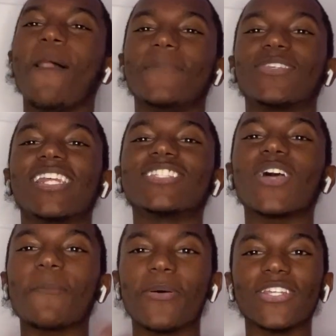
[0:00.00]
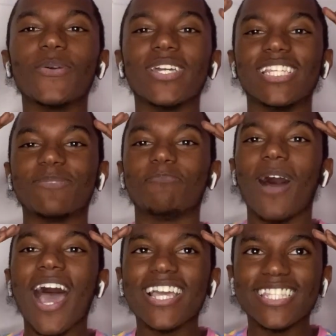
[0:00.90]
So they start putting you in this
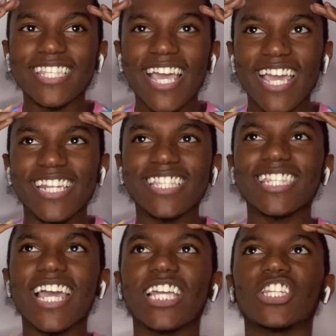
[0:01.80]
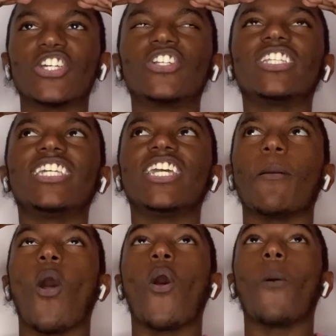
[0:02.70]
mindset, and it's like literally
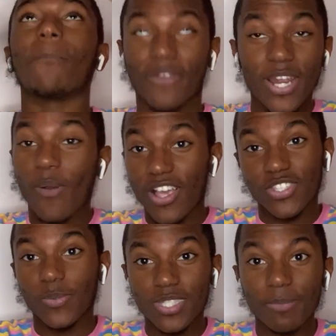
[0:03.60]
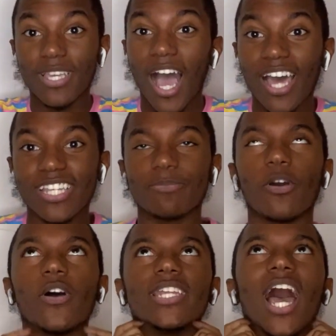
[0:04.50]
brainwashing you, to be honest,
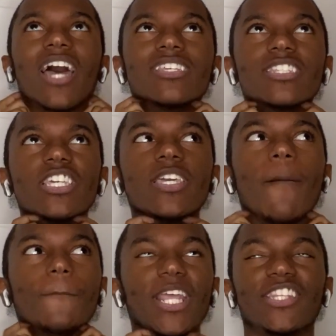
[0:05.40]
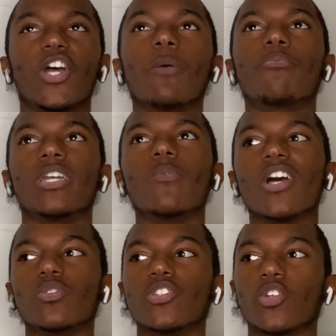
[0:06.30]
bro. And honestly, they'll brainwash
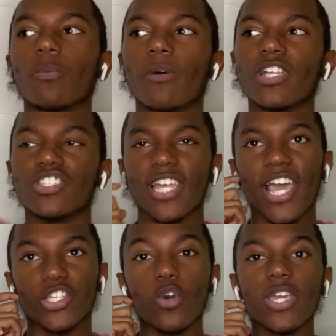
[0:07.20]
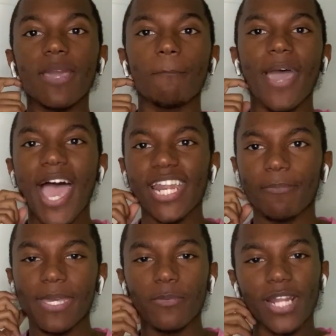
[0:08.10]
you so much that you'll get mad at
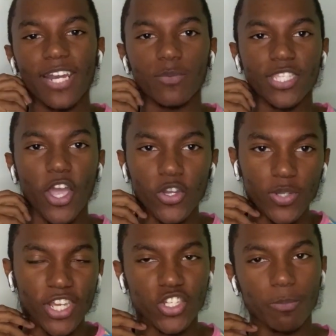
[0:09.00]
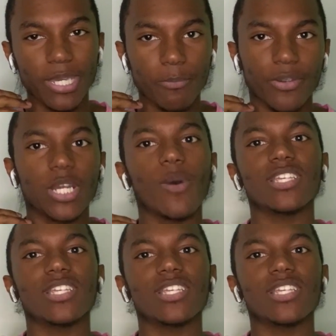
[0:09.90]
people that'll tell you that you're being brainwashed.